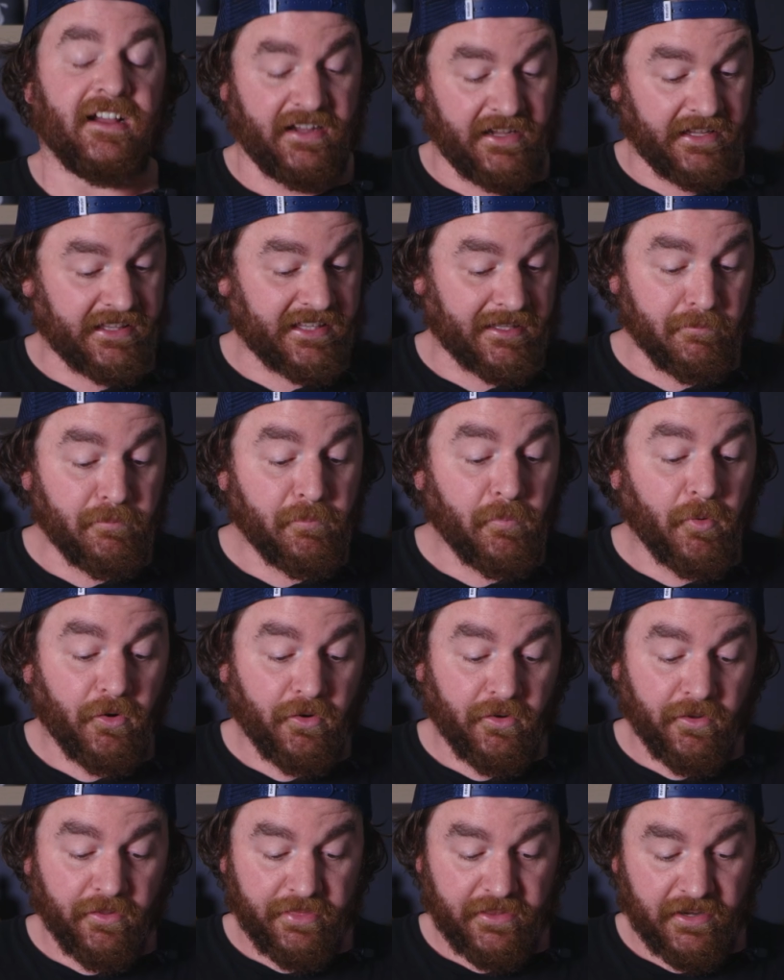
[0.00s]
It's
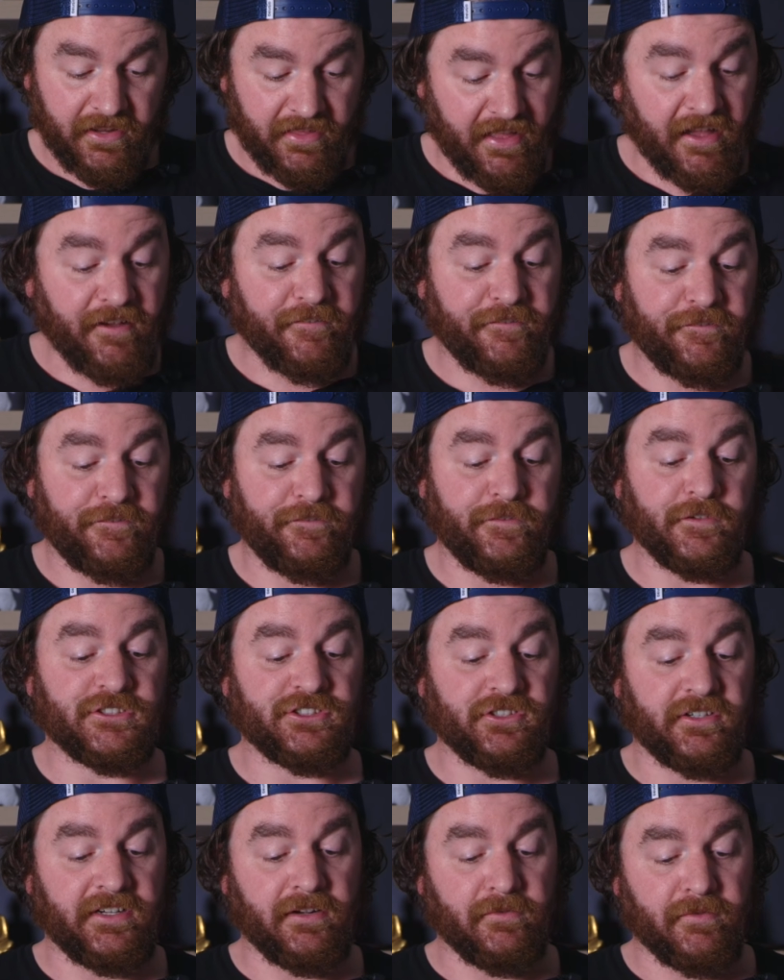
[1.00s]
more than enough for
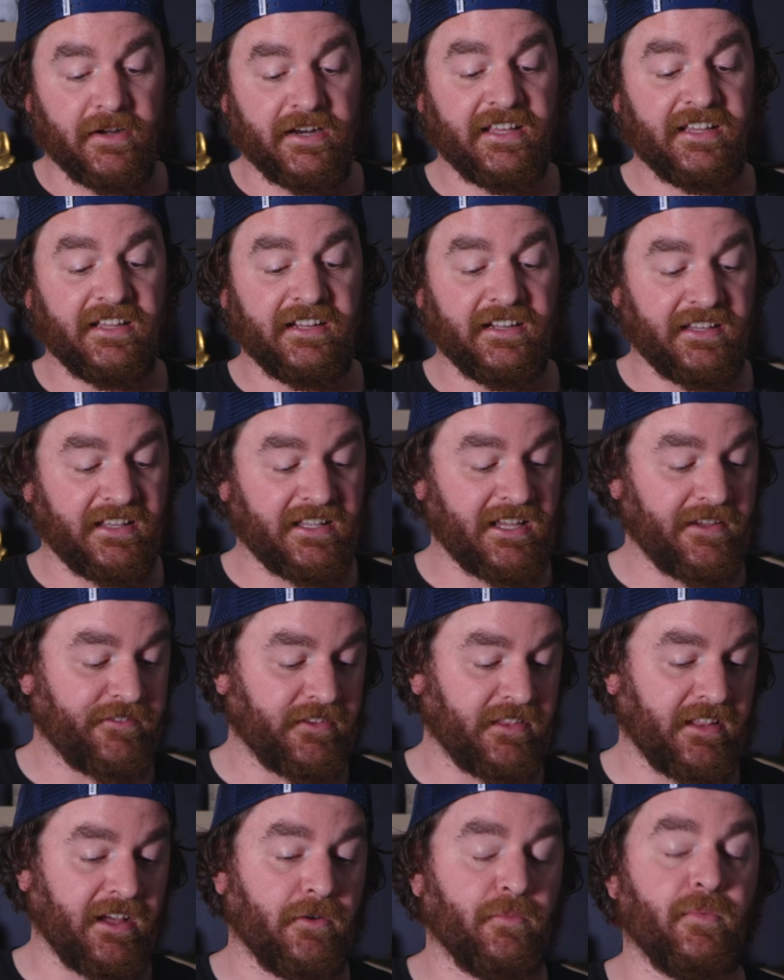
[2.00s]
shooting weddings,
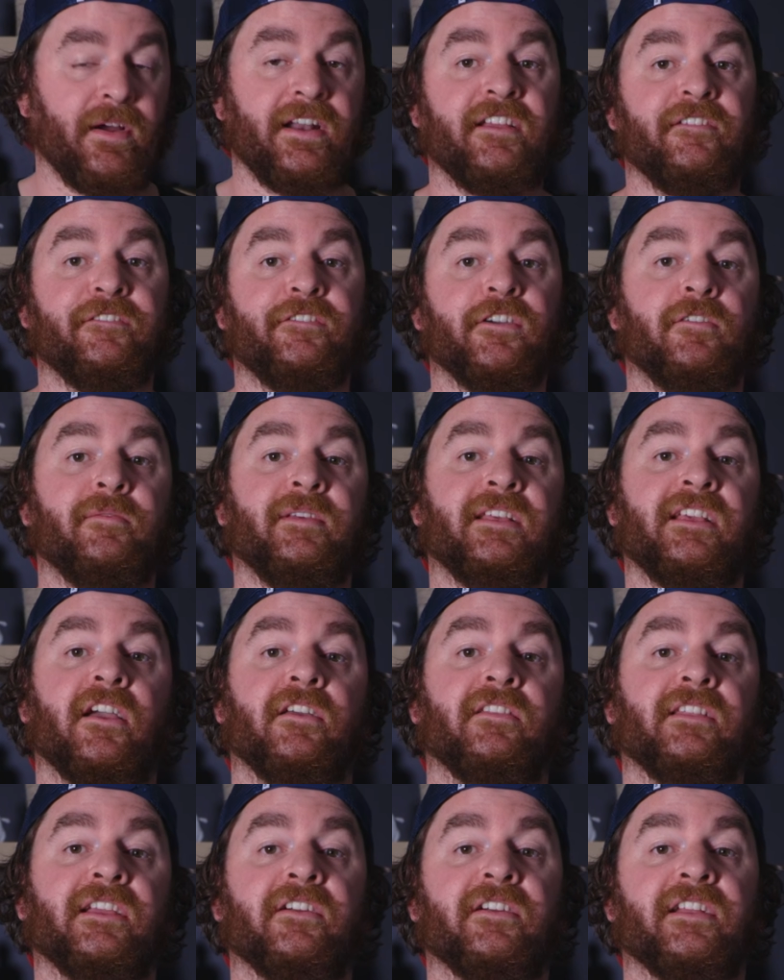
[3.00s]
given that a wedding film is
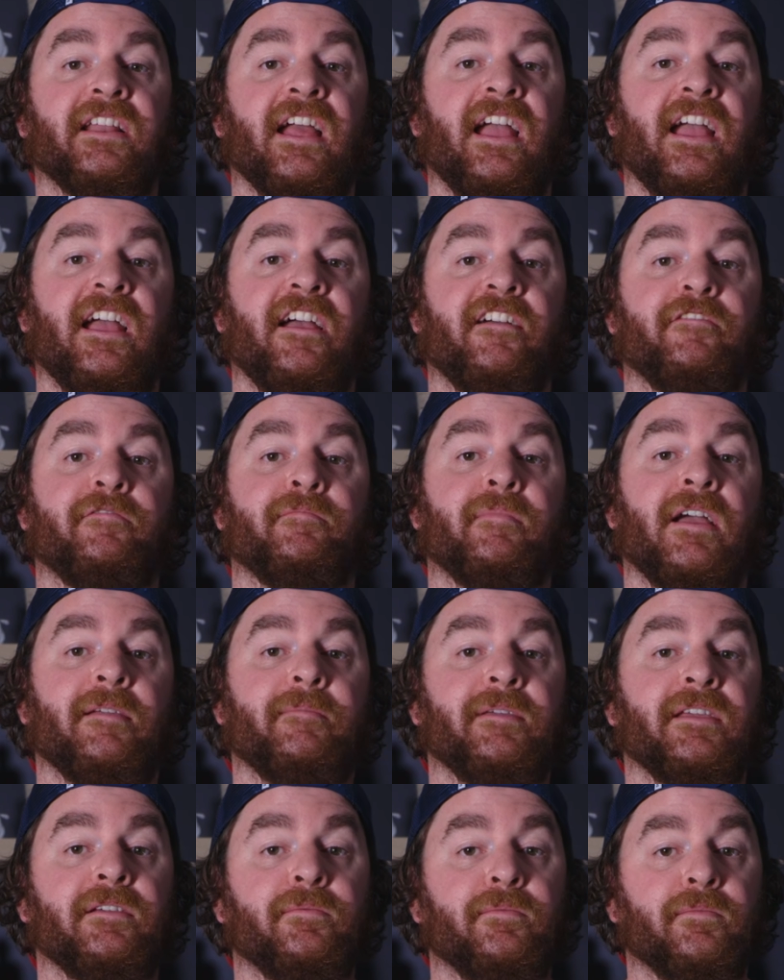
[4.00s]
only going to have
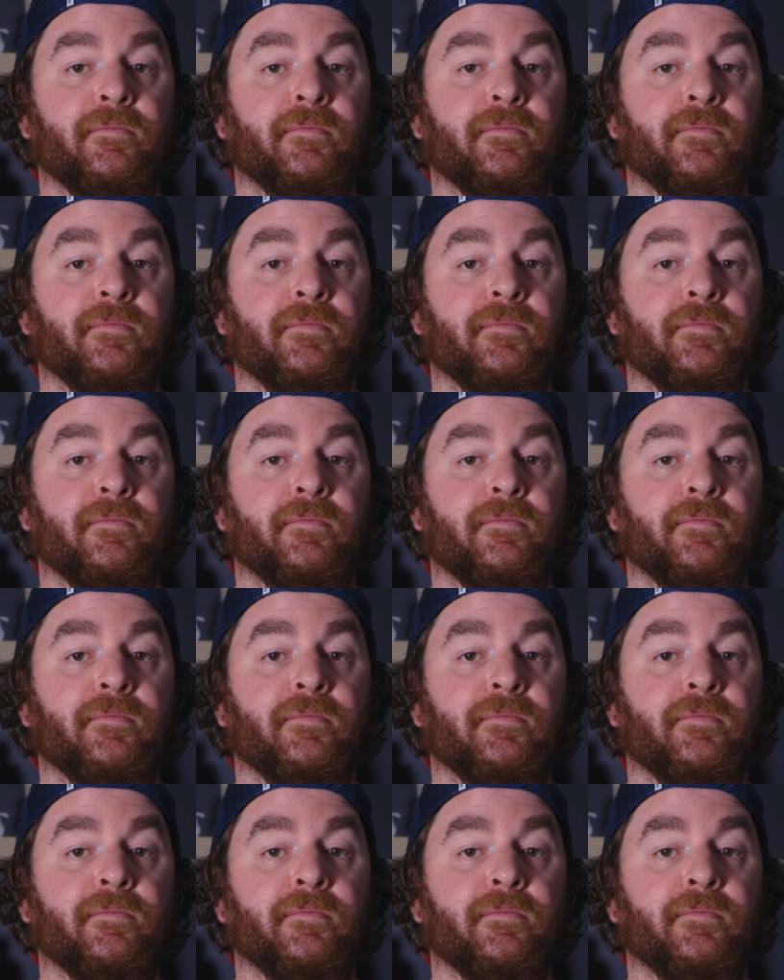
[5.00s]
maybe,